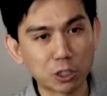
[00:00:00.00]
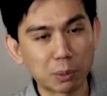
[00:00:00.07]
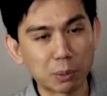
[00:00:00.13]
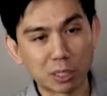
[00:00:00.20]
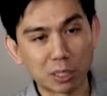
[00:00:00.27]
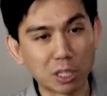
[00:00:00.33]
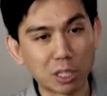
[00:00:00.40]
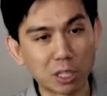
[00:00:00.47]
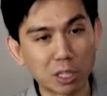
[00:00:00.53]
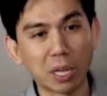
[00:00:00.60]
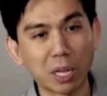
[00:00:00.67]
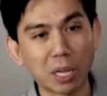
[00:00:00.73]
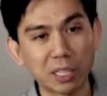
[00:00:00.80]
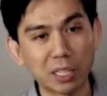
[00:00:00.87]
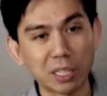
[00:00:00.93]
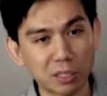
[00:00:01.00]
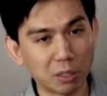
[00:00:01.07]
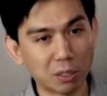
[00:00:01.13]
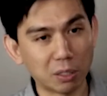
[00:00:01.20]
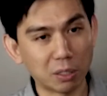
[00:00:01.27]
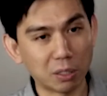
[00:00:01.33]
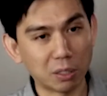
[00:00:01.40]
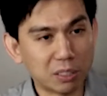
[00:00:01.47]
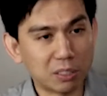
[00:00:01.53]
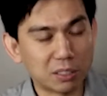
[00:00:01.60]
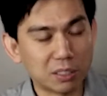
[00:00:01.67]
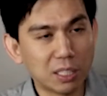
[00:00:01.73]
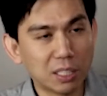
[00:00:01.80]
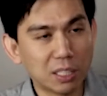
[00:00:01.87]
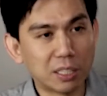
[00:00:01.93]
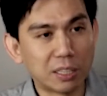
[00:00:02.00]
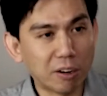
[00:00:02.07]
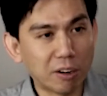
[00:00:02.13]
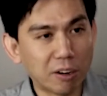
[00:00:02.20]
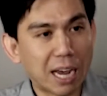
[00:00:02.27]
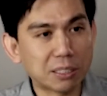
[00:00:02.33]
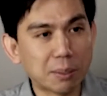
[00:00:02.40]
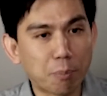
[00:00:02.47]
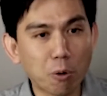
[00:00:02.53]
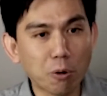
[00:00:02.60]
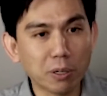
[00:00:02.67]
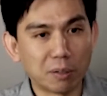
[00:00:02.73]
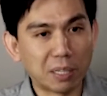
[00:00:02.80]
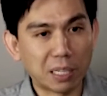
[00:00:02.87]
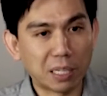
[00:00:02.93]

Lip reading: right? They're as important.